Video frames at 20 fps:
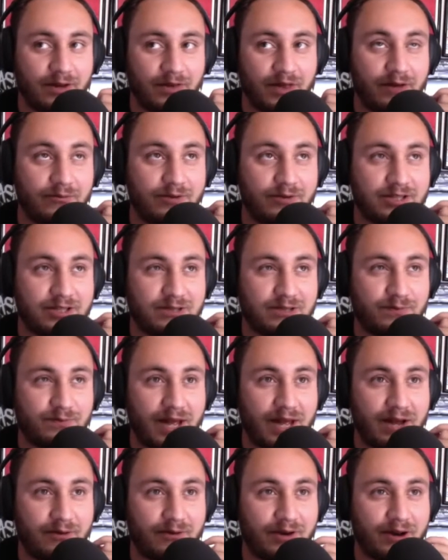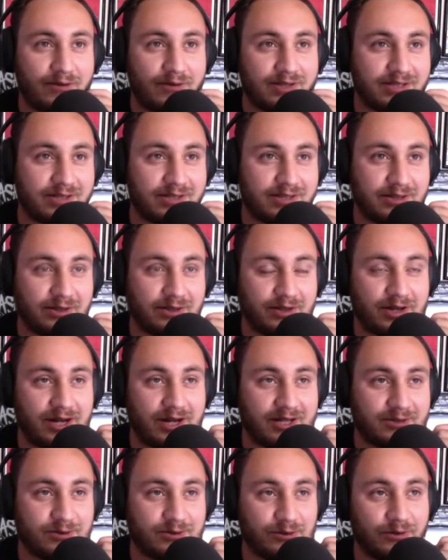That was back when I was still in
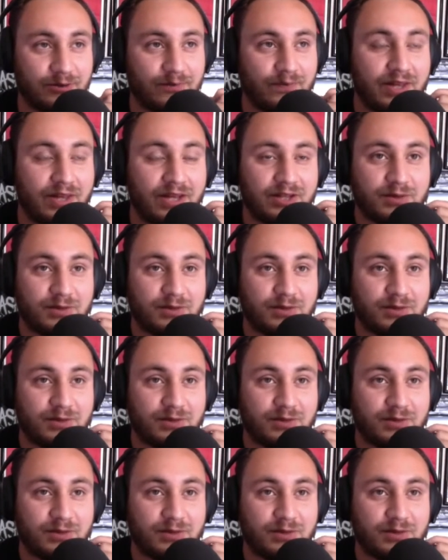high school.